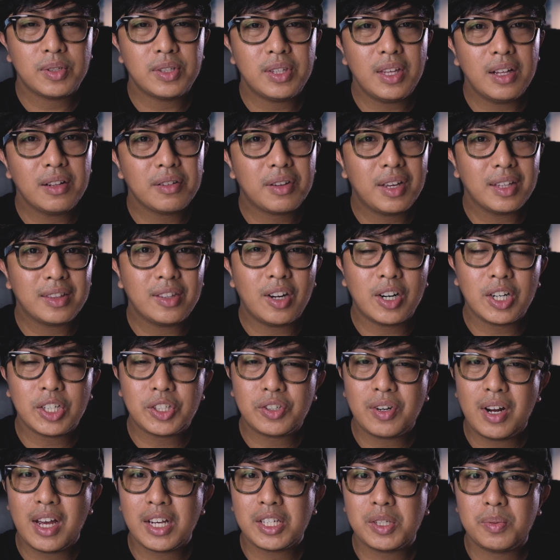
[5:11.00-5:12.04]
still guitar
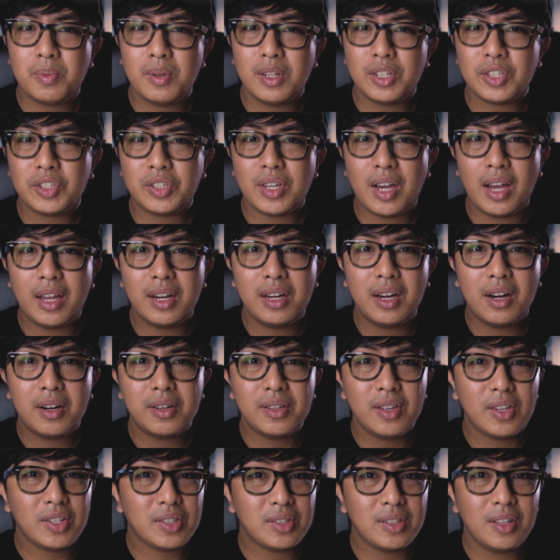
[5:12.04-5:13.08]
tracks will shine here.
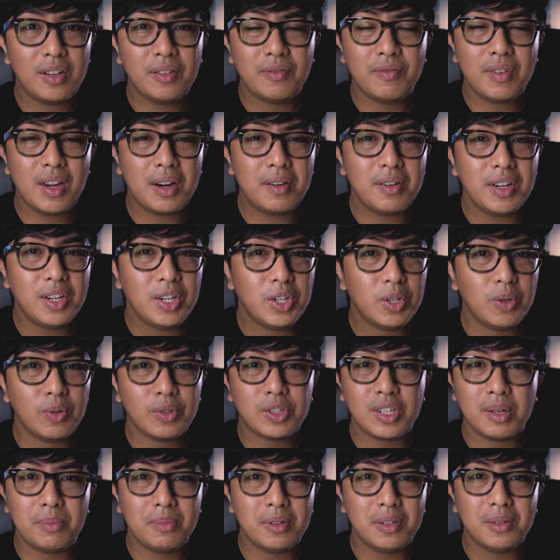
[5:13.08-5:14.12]
There's still very
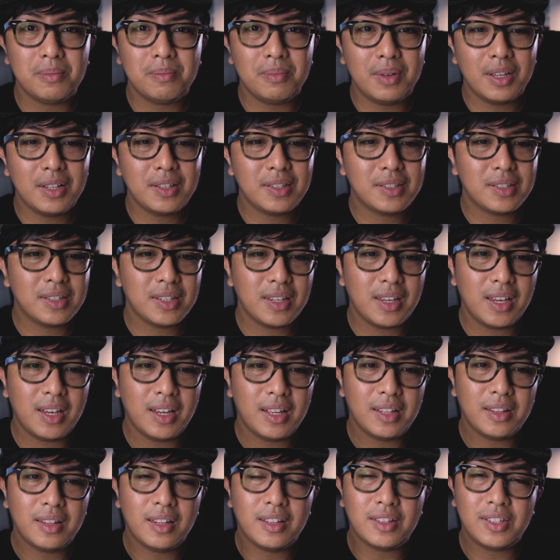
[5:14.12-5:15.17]
notable mids
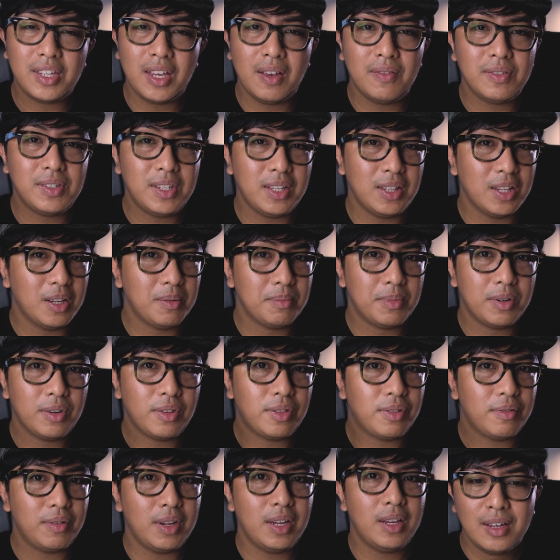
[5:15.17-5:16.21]
in the TFZ number
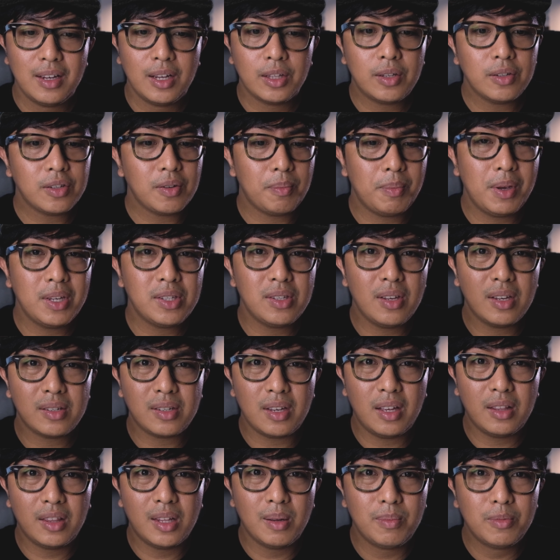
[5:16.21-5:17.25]
3. In terms of bass, this
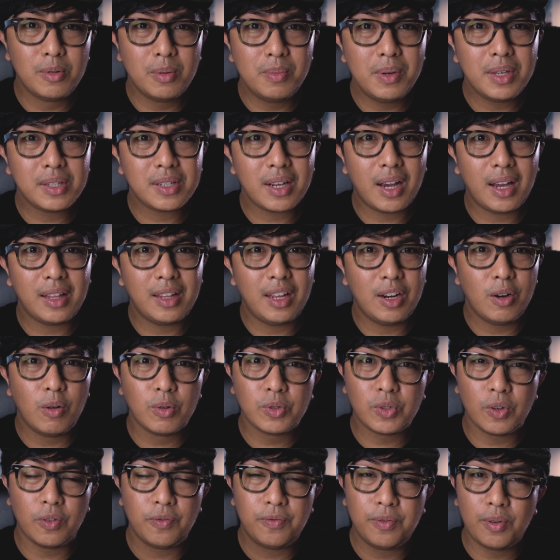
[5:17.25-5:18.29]
is in the boomy side and
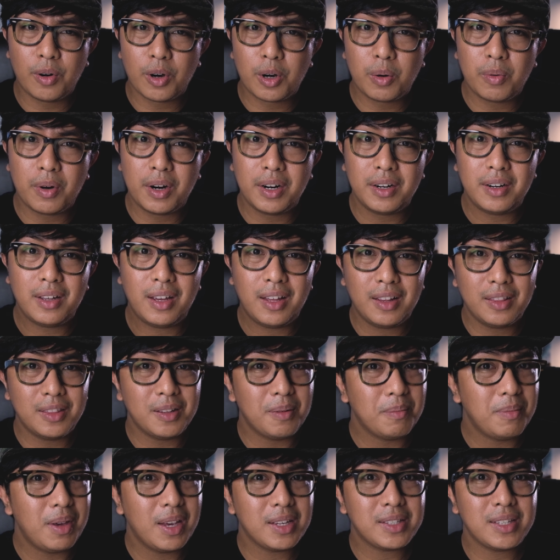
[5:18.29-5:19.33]
also forward in
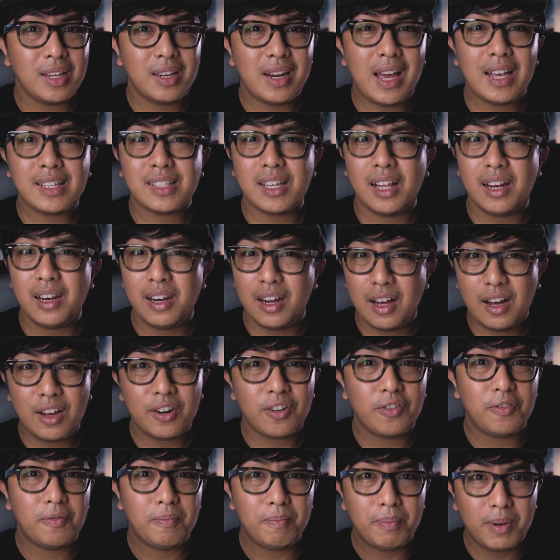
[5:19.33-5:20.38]
the mix and has a
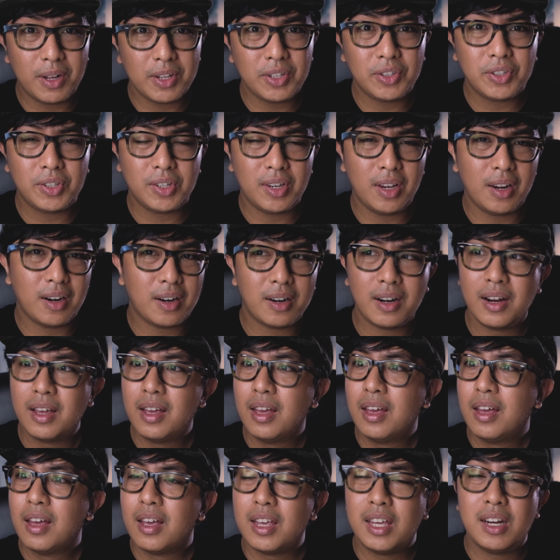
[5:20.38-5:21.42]
lot of punch here
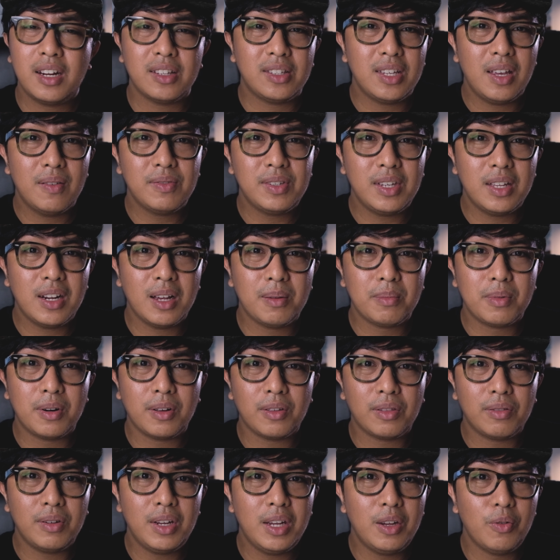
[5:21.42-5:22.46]
in the TFZ
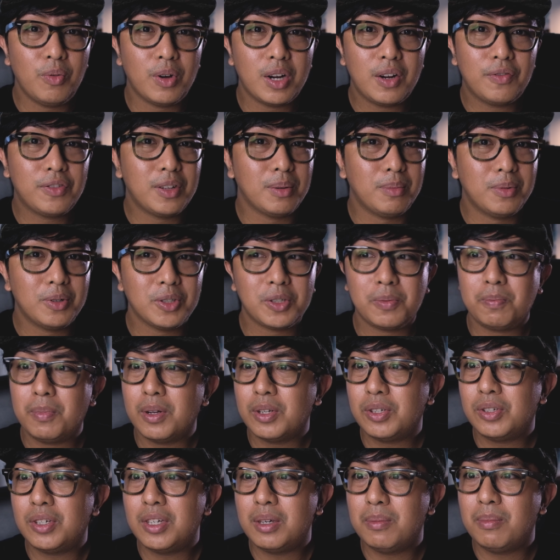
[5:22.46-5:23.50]
number 3. One of the most
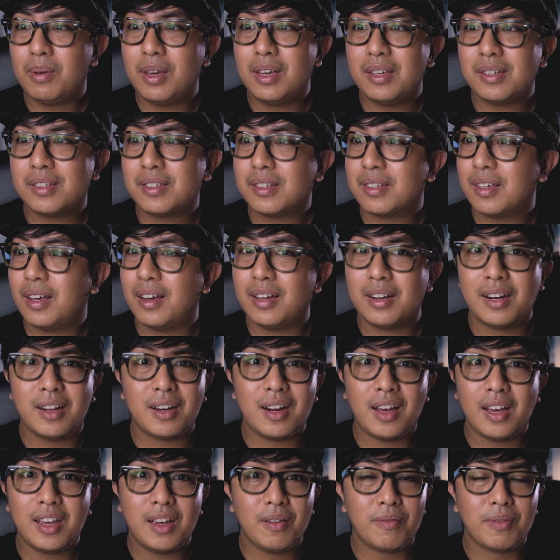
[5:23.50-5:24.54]
punchy bass
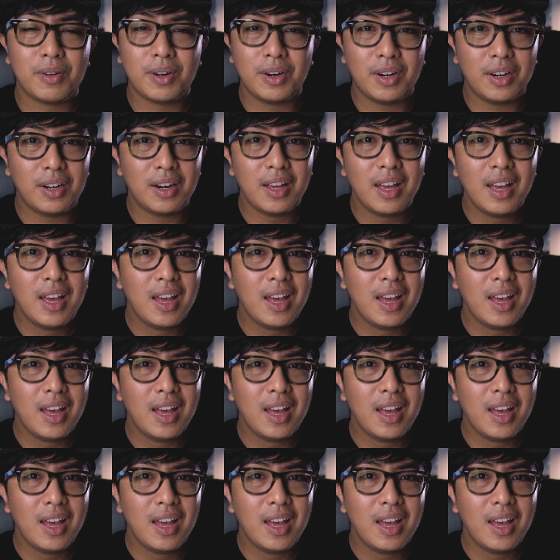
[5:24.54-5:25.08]
that I have heard.